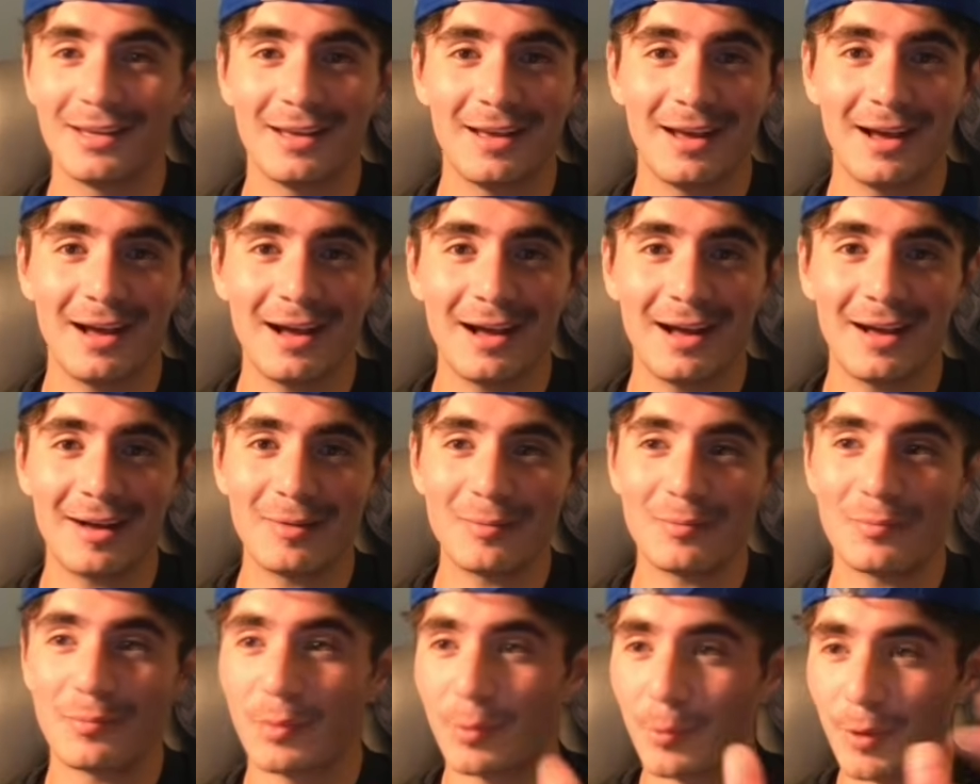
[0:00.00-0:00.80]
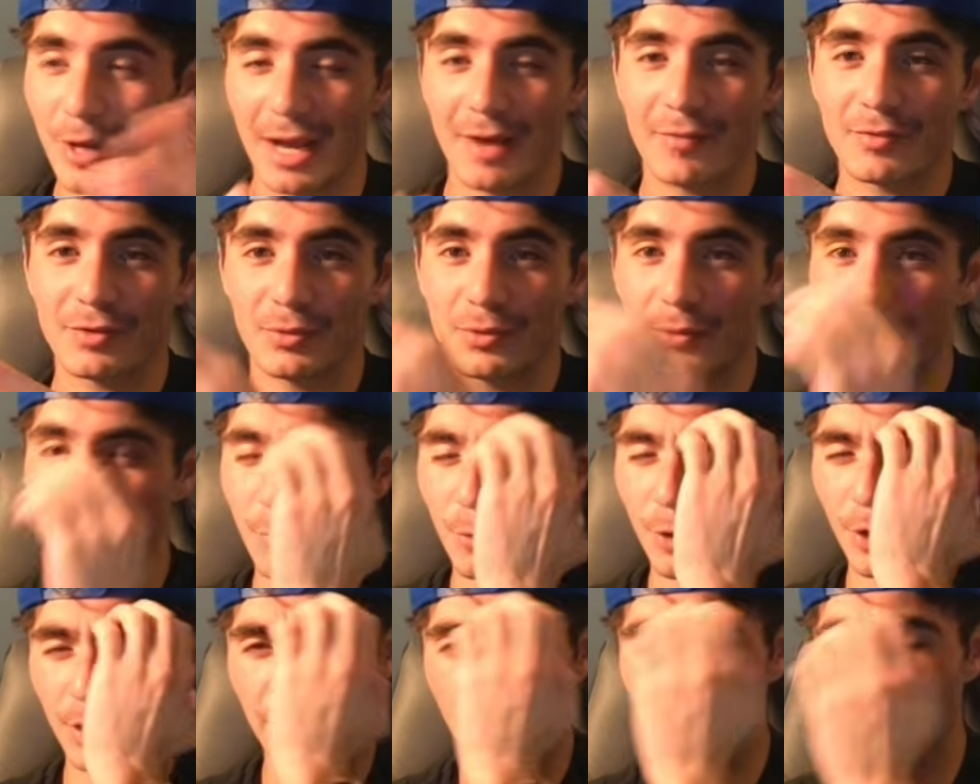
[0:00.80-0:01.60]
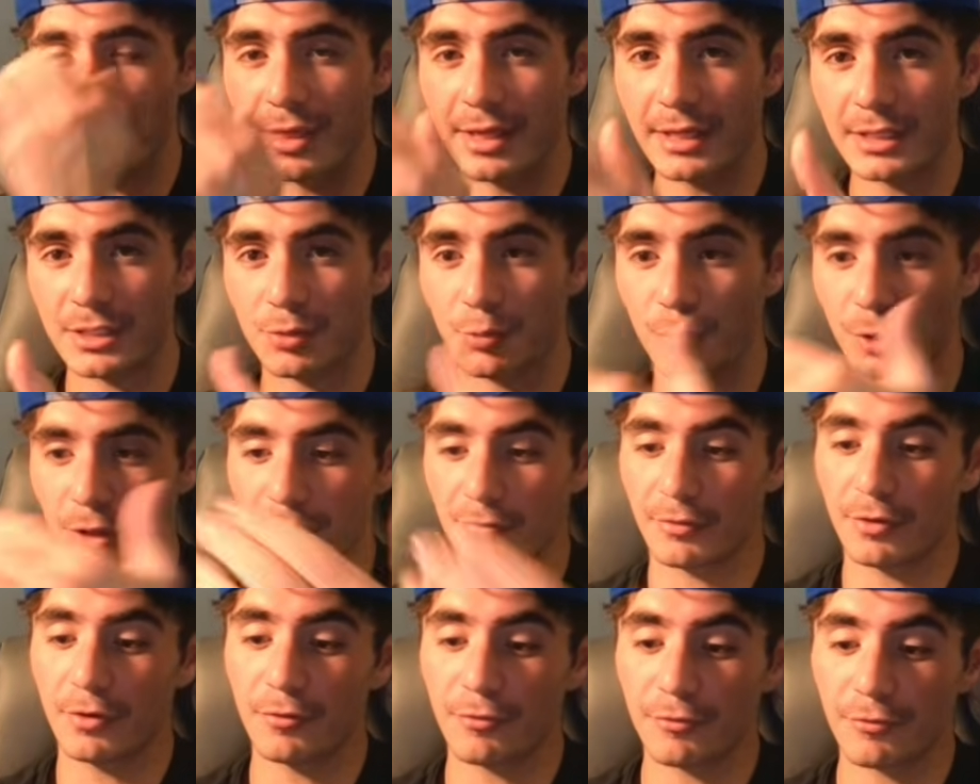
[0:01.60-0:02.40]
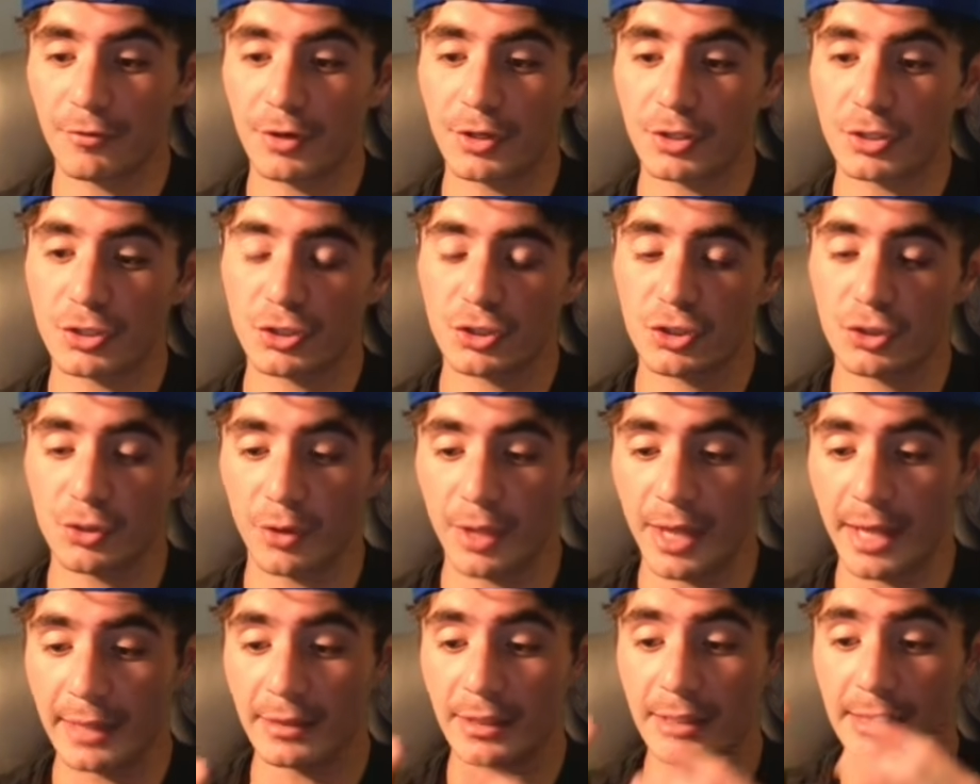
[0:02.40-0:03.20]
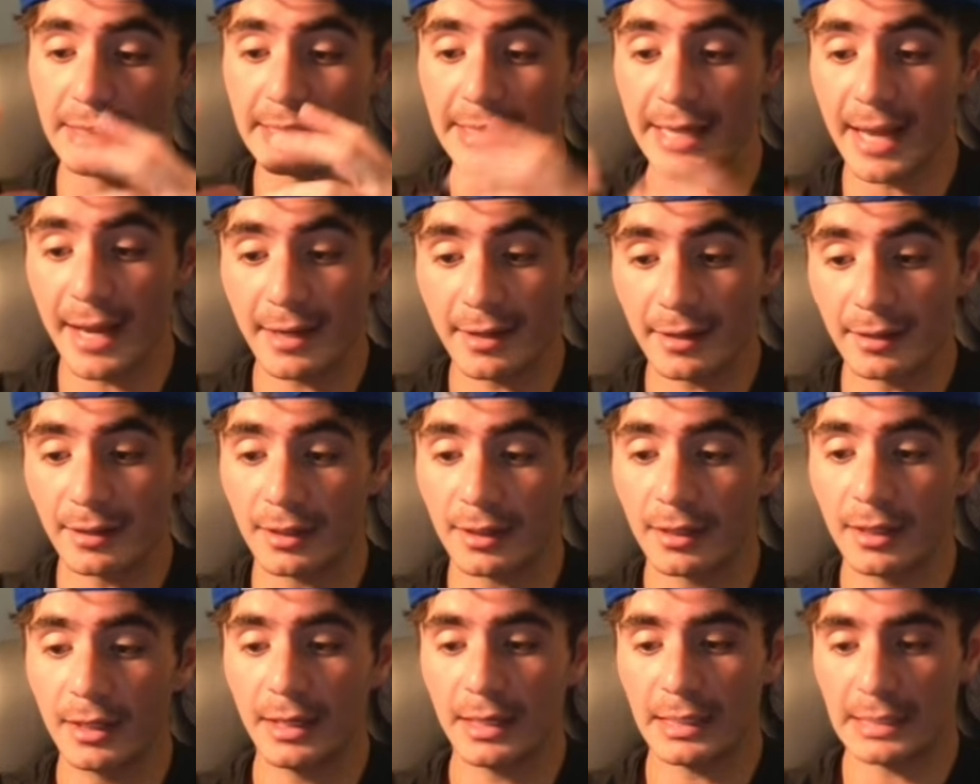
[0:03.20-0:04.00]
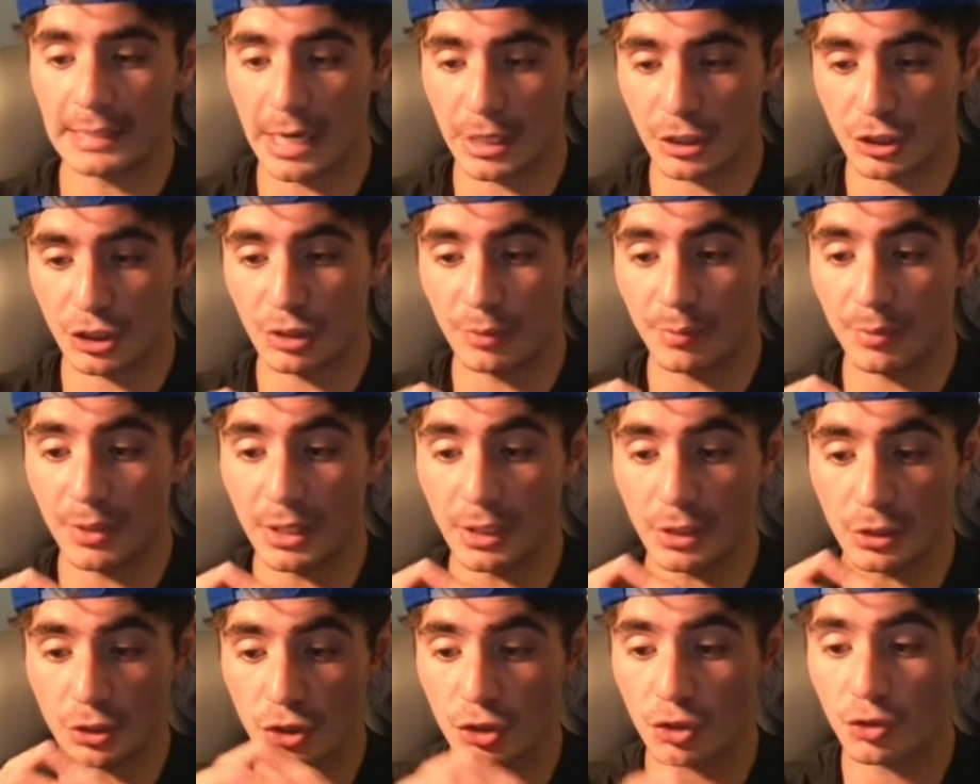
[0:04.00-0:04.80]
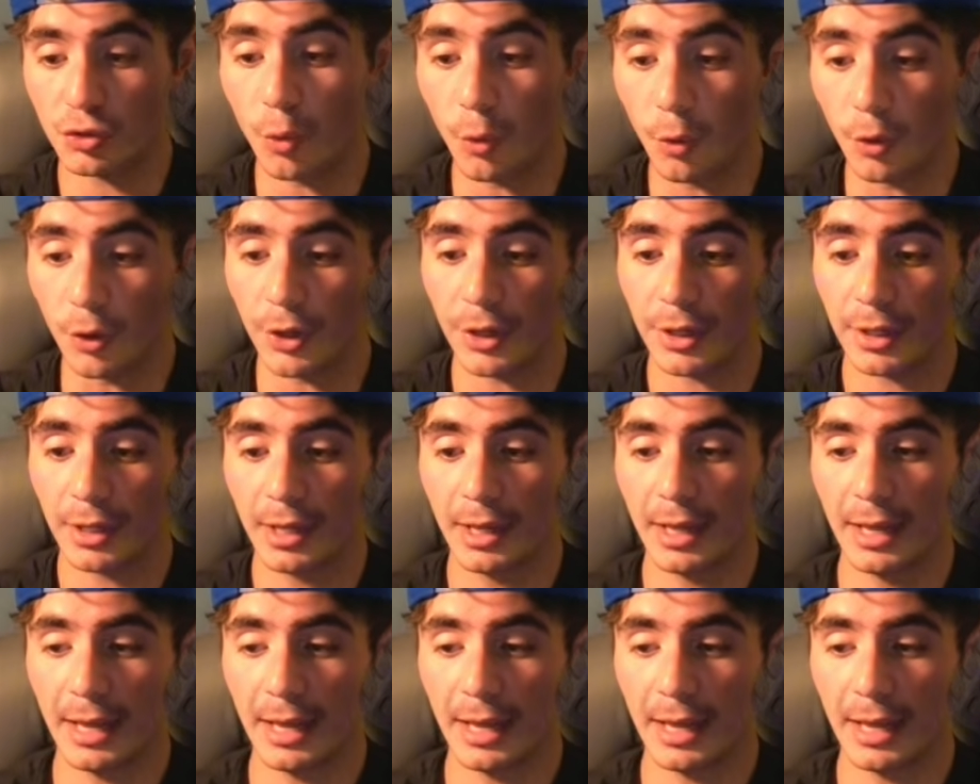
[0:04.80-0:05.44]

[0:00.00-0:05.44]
But we have to work on this workflow first so that the data is actually being stored.